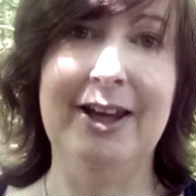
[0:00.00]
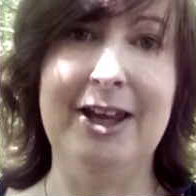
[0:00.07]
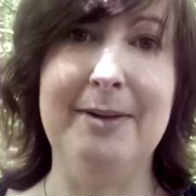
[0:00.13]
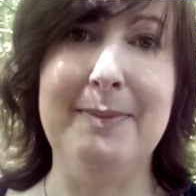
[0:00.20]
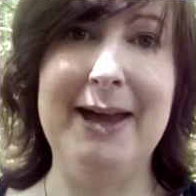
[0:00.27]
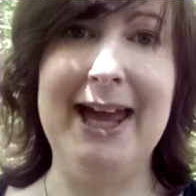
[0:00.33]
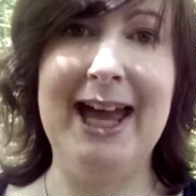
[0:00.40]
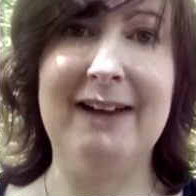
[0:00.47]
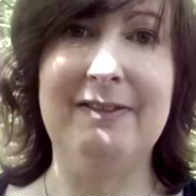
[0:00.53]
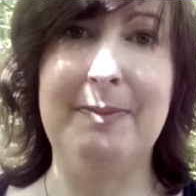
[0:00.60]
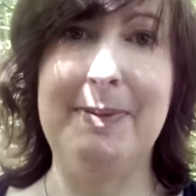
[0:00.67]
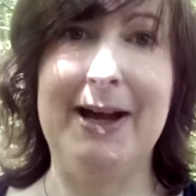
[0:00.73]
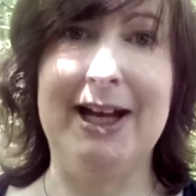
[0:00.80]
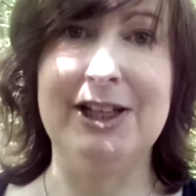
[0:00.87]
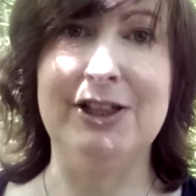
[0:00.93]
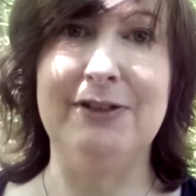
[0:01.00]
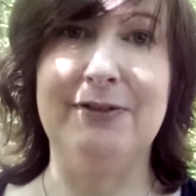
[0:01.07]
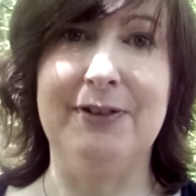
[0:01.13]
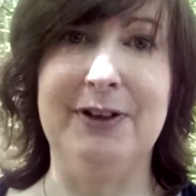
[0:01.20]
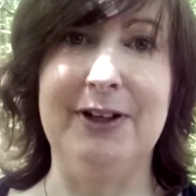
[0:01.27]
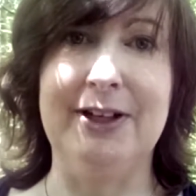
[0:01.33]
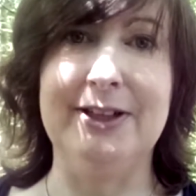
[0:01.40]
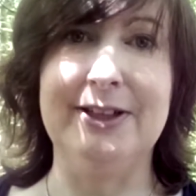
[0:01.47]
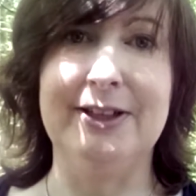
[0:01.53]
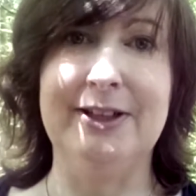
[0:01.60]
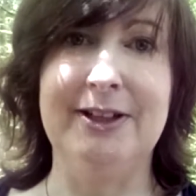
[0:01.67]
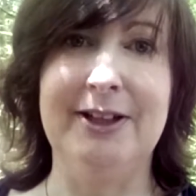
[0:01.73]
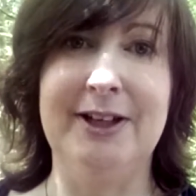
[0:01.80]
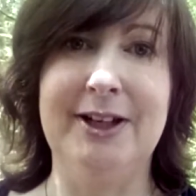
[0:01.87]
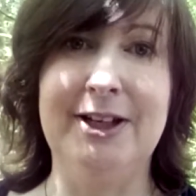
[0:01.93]
you may have a passion for it,
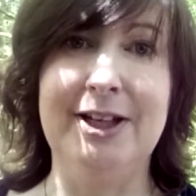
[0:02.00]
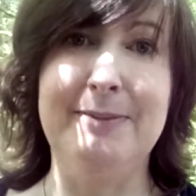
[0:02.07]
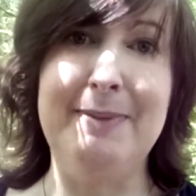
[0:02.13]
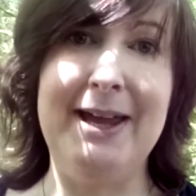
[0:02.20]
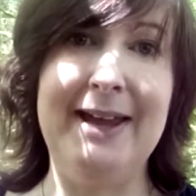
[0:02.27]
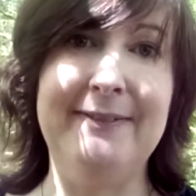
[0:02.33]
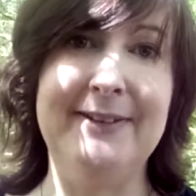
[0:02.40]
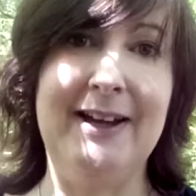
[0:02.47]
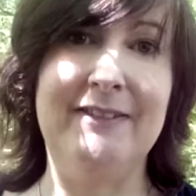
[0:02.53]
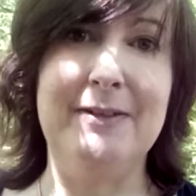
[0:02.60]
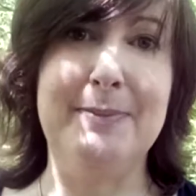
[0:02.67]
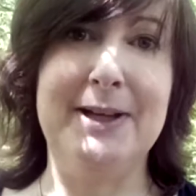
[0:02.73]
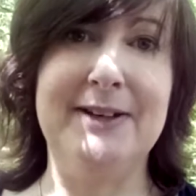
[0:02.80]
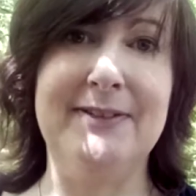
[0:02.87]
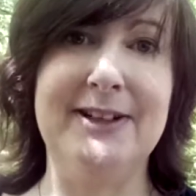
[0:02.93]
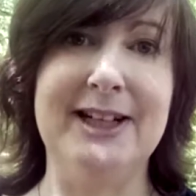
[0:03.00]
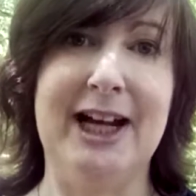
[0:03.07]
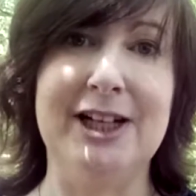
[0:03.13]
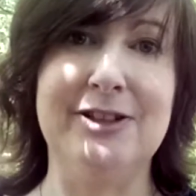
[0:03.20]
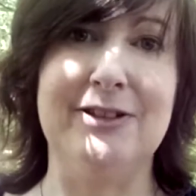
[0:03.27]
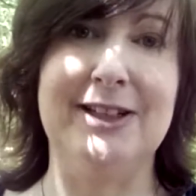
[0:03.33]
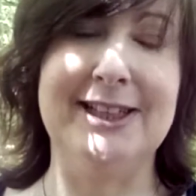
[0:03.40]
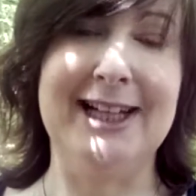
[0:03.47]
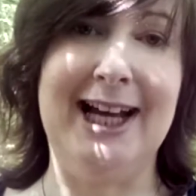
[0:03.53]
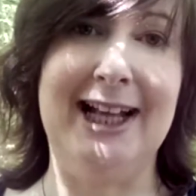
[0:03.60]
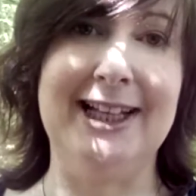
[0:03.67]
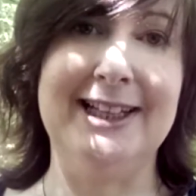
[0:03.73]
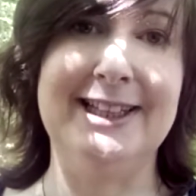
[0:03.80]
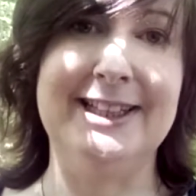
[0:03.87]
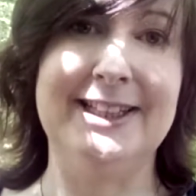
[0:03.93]
you may even have a bit of a natural
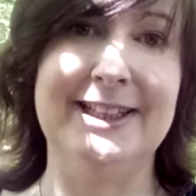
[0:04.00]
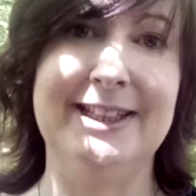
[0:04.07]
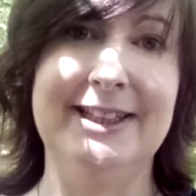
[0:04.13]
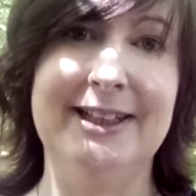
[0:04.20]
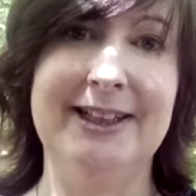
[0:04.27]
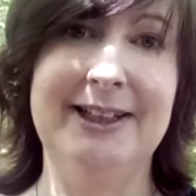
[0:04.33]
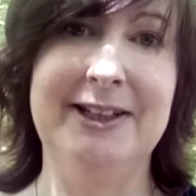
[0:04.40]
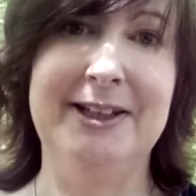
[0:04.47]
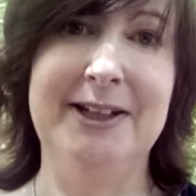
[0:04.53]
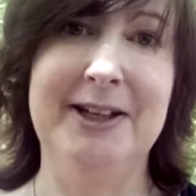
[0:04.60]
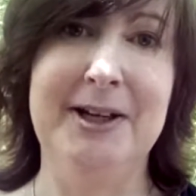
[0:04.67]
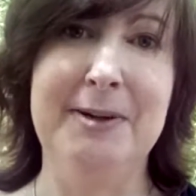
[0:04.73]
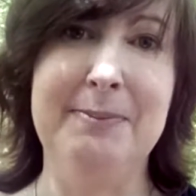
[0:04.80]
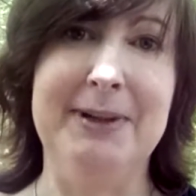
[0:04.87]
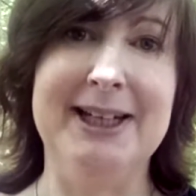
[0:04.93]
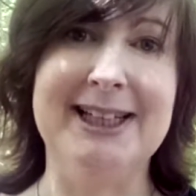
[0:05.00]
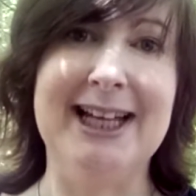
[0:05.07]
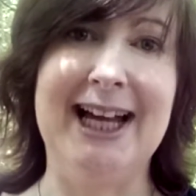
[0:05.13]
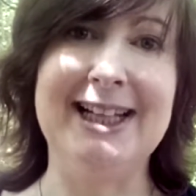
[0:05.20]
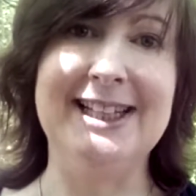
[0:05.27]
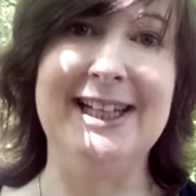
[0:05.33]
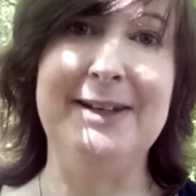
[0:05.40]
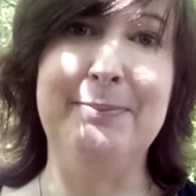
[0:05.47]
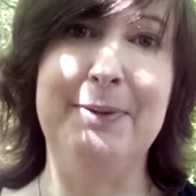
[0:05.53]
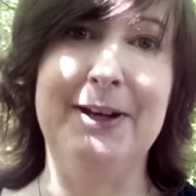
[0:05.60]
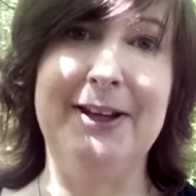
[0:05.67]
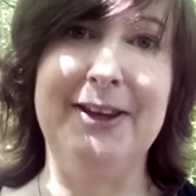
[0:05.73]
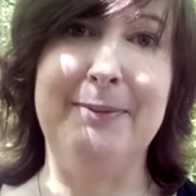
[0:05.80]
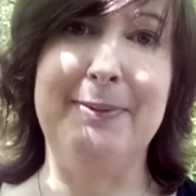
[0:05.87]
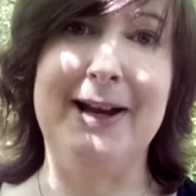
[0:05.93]
talent, but it's actually
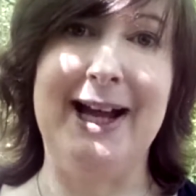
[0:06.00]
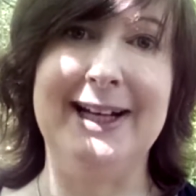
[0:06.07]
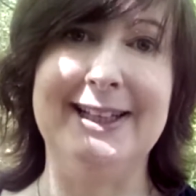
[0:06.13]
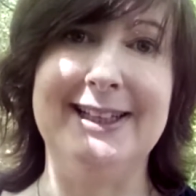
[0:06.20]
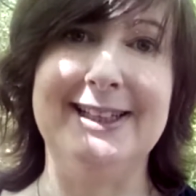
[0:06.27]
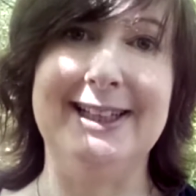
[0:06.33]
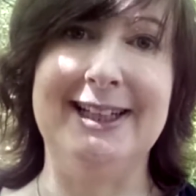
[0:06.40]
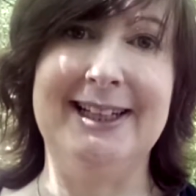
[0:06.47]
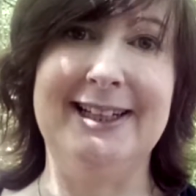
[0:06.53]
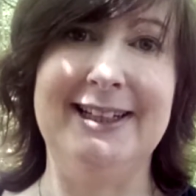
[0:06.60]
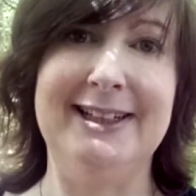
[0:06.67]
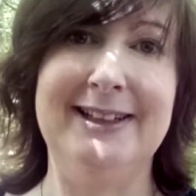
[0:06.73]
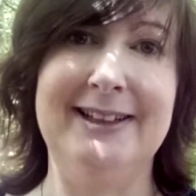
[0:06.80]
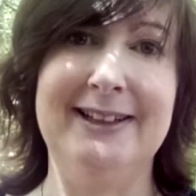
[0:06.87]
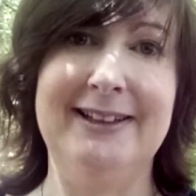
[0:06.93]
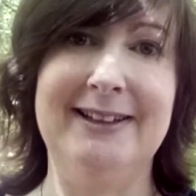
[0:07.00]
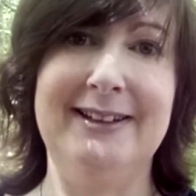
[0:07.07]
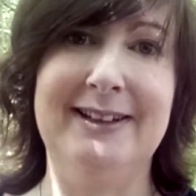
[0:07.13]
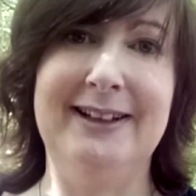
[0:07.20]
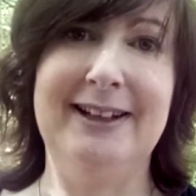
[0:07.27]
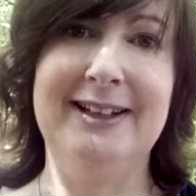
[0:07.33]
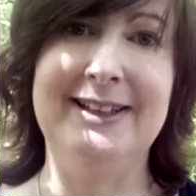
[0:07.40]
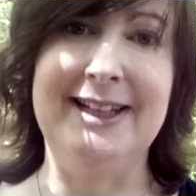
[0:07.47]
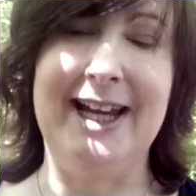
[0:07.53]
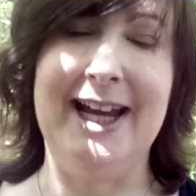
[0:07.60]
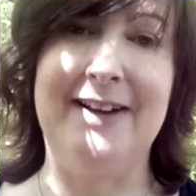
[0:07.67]
putting the practice in day